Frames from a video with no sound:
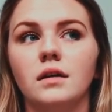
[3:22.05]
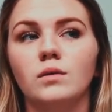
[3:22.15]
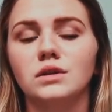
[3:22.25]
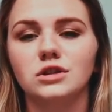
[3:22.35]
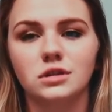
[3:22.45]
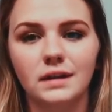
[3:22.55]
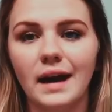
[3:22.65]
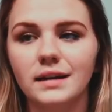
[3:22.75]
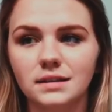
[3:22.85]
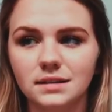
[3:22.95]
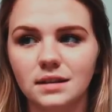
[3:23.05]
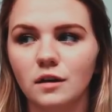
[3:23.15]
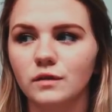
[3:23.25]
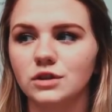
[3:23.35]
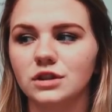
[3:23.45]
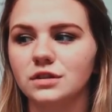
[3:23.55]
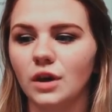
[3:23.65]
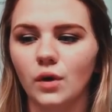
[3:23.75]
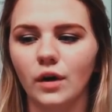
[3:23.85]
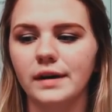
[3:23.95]
which that in itself was just
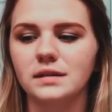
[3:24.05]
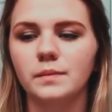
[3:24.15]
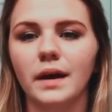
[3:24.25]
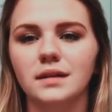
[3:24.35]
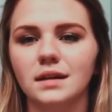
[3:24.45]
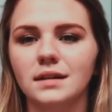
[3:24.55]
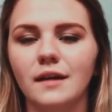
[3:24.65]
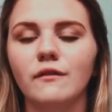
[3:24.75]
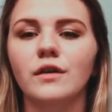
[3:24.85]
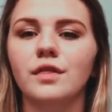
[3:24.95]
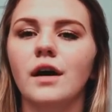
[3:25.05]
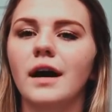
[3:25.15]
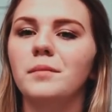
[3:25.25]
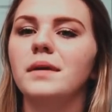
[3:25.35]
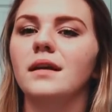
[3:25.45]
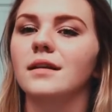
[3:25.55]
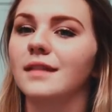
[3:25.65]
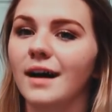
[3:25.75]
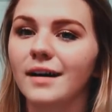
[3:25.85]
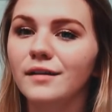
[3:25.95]
so crazy because I never thought I'd be
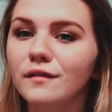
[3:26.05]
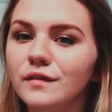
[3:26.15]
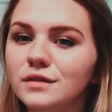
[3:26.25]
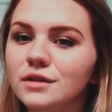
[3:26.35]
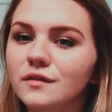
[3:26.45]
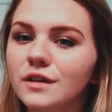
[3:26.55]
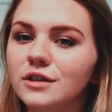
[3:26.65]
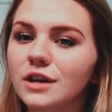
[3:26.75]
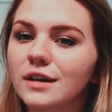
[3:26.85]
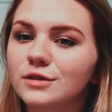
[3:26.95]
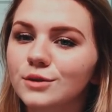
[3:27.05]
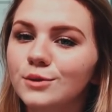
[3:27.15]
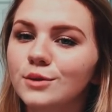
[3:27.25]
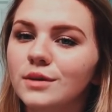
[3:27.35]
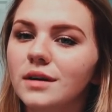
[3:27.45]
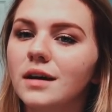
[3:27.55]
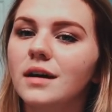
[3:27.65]
alive to finish high school,